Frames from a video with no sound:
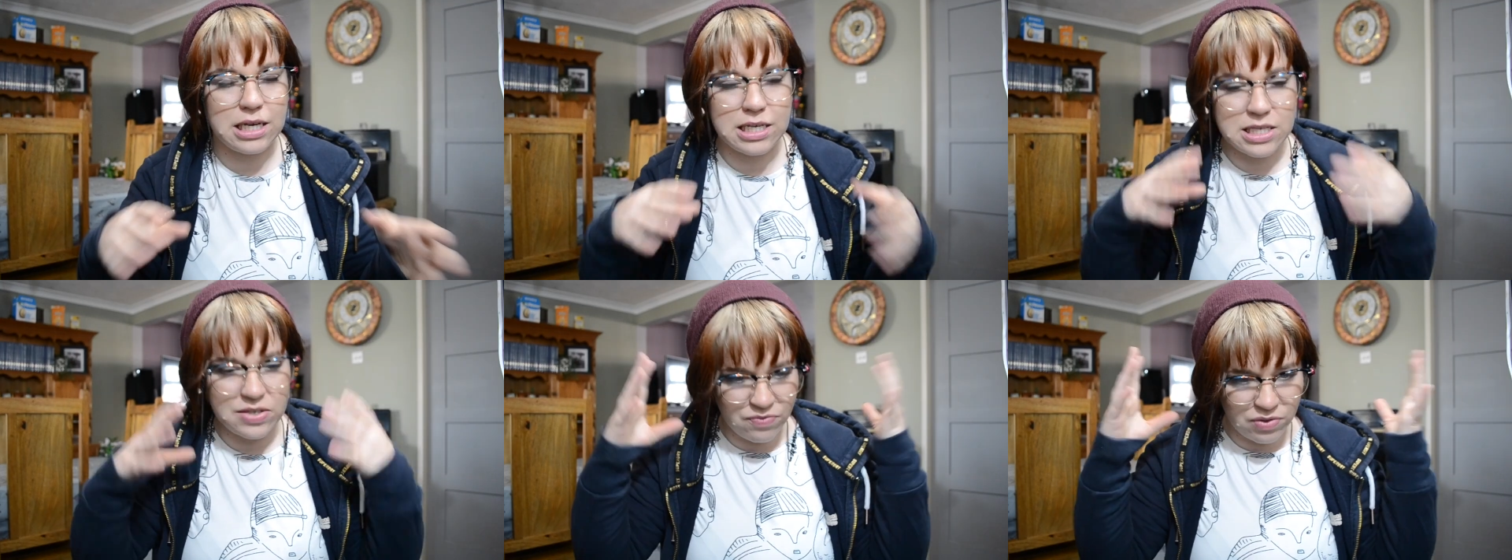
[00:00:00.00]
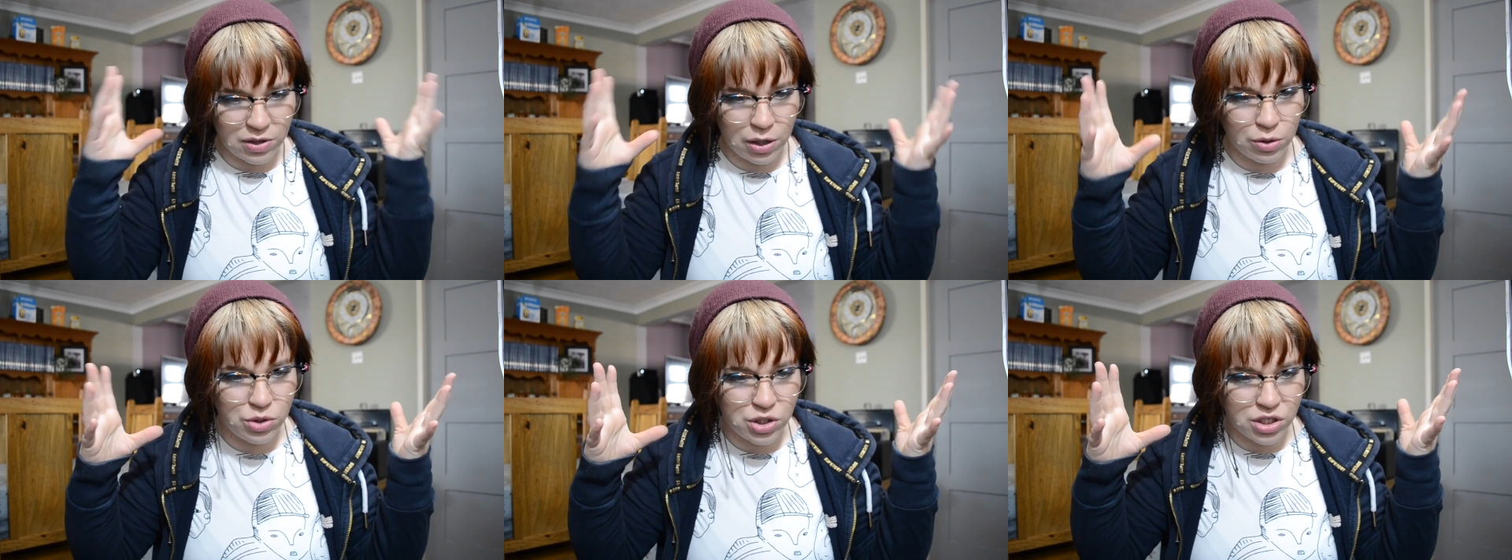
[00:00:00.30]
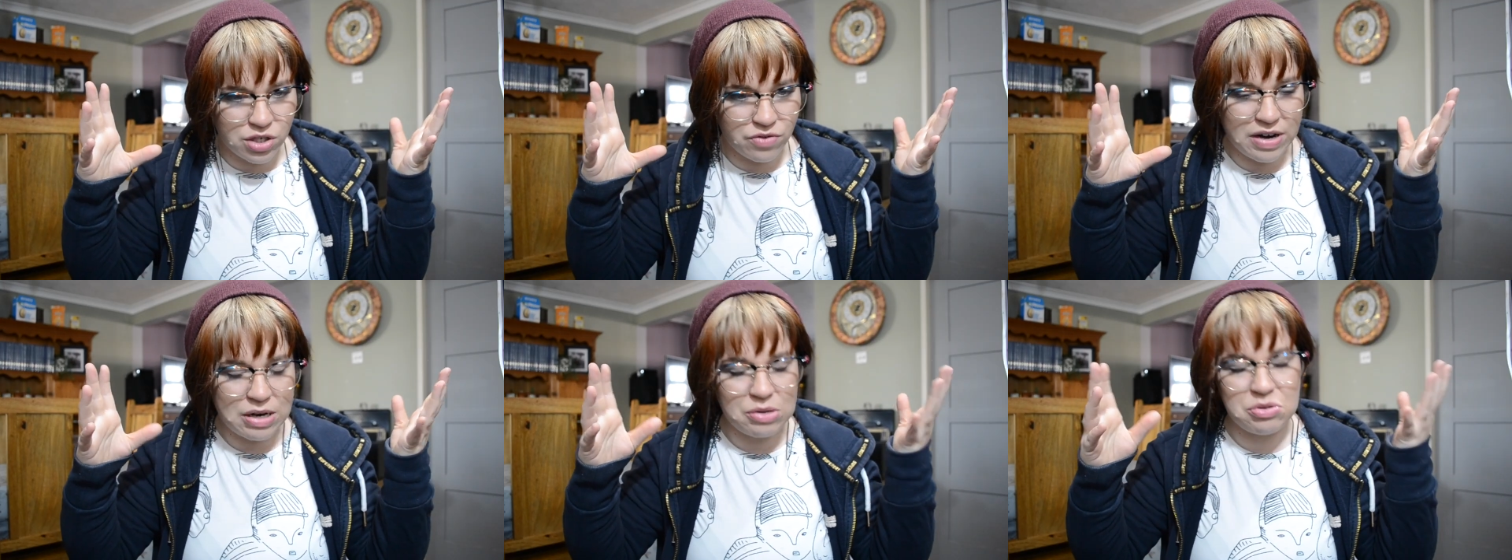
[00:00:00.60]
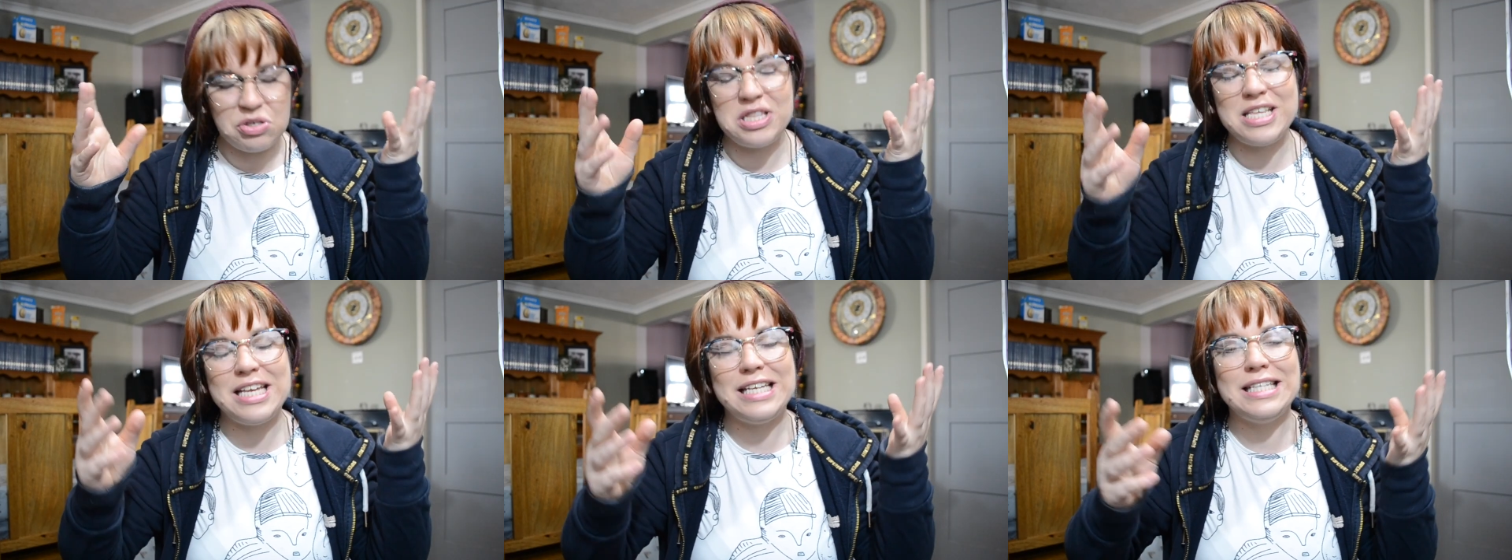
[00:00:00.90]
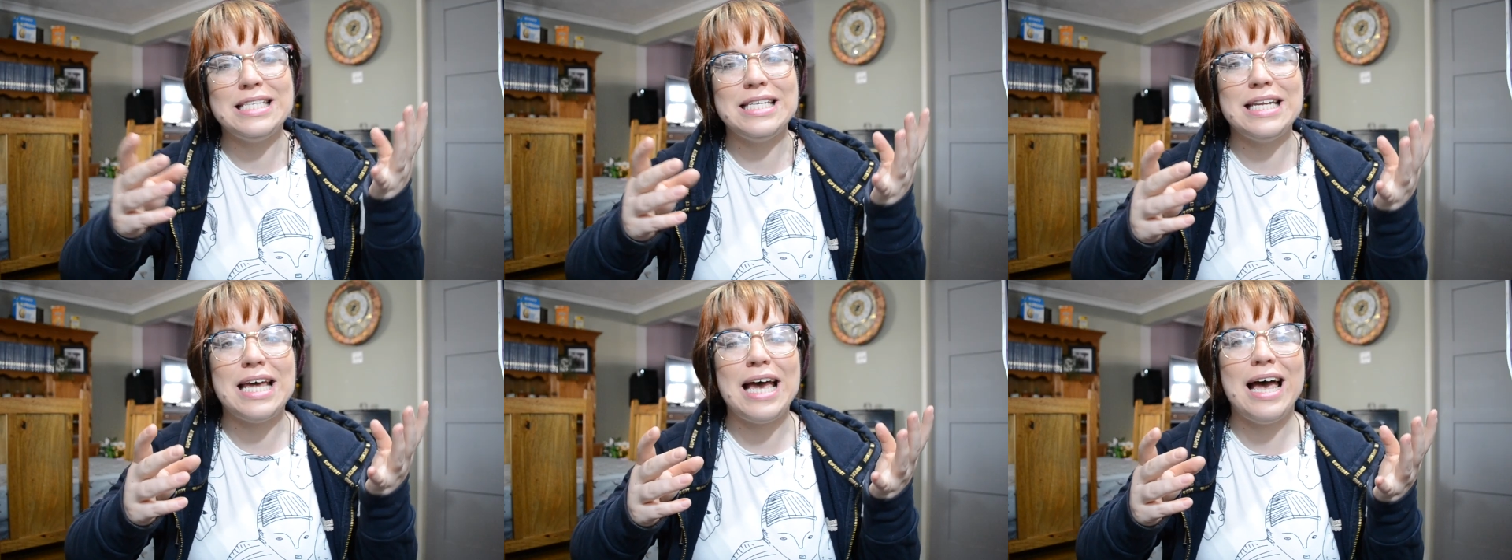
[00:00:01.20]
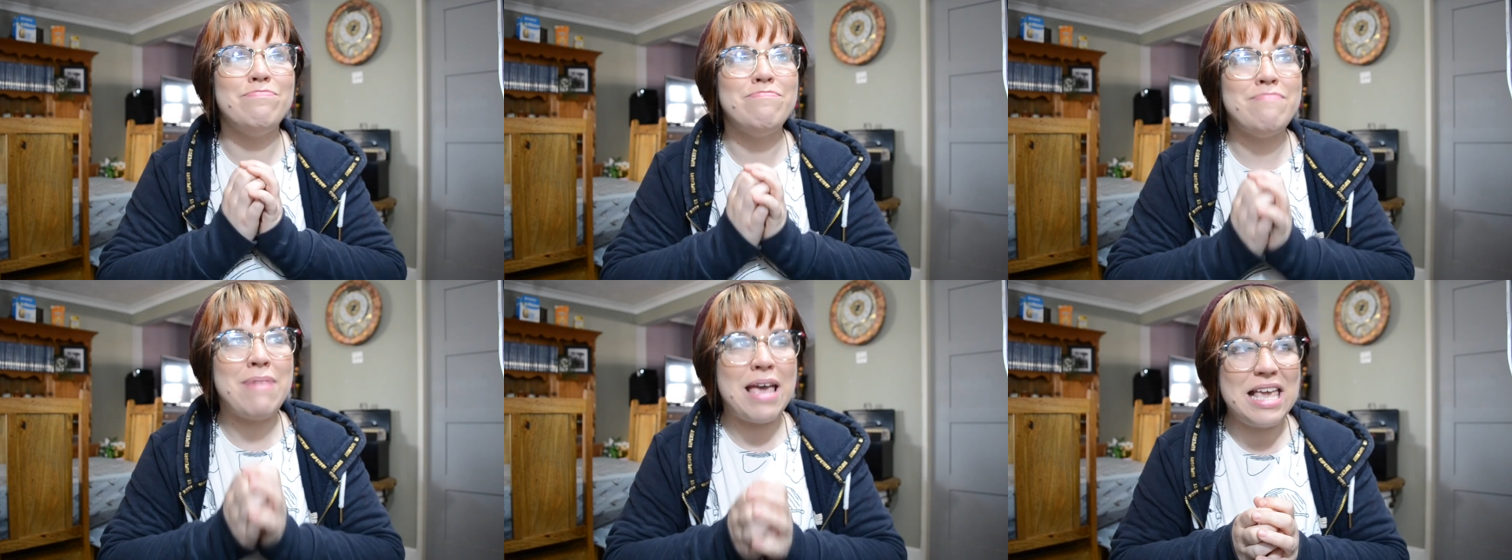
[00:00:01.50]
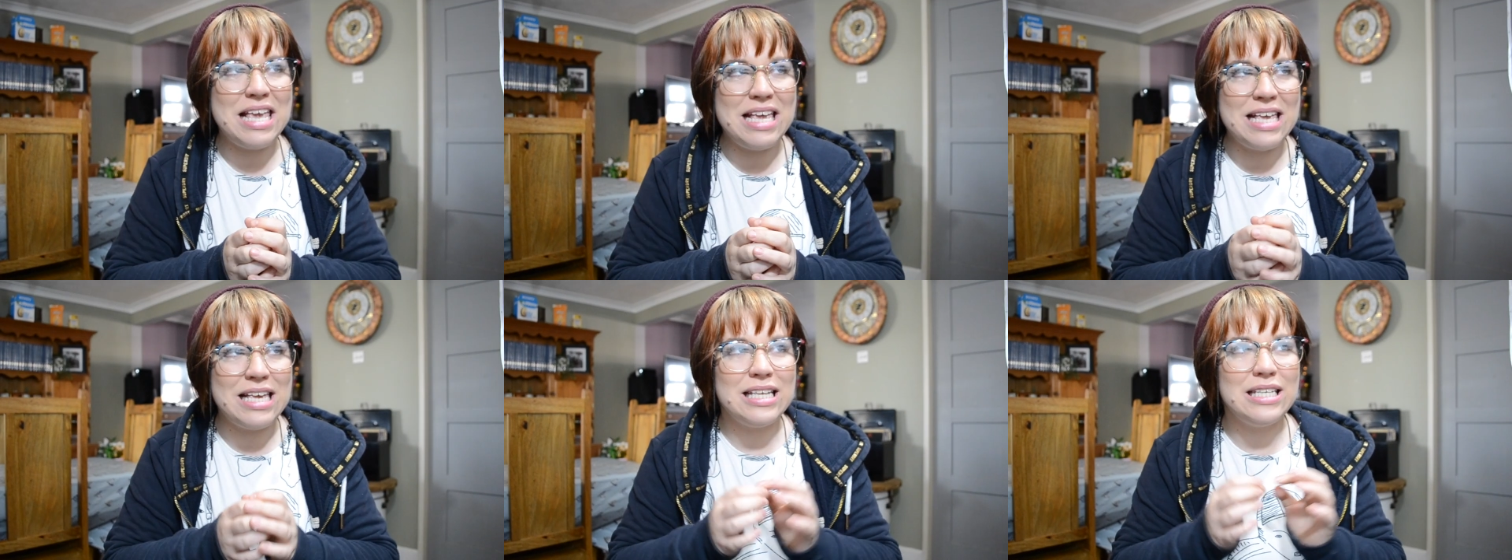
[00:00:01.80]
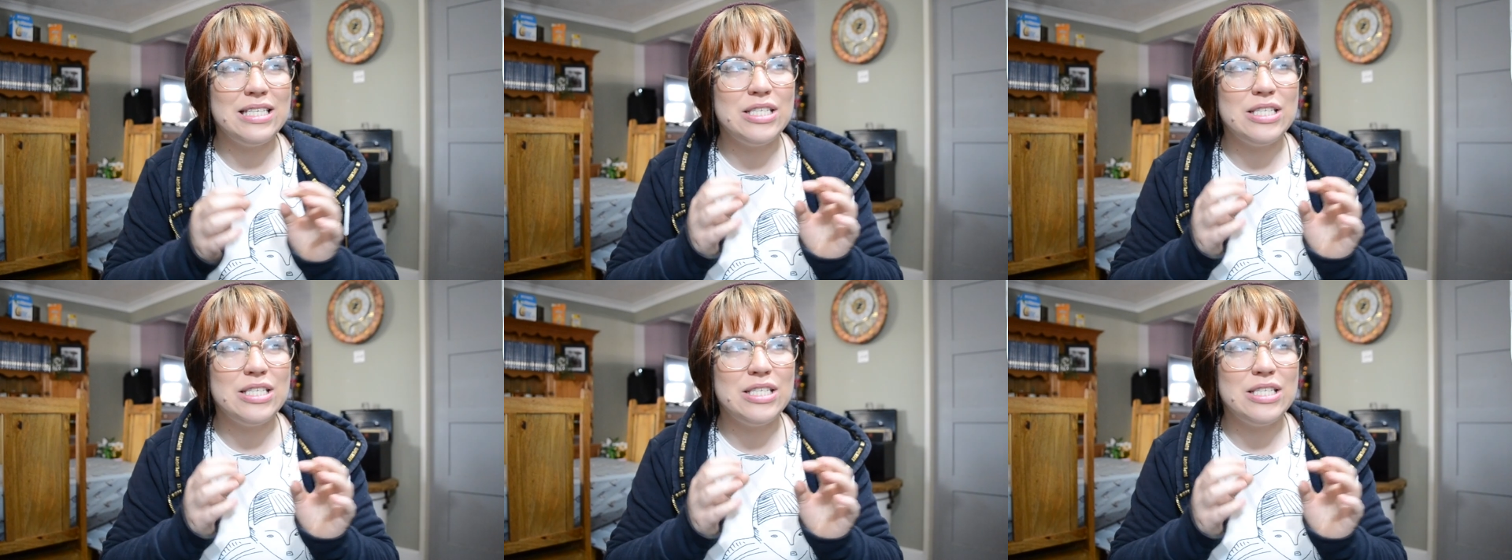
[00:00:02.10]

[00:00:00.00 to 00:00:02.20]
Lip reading: is floating around on the internet. Making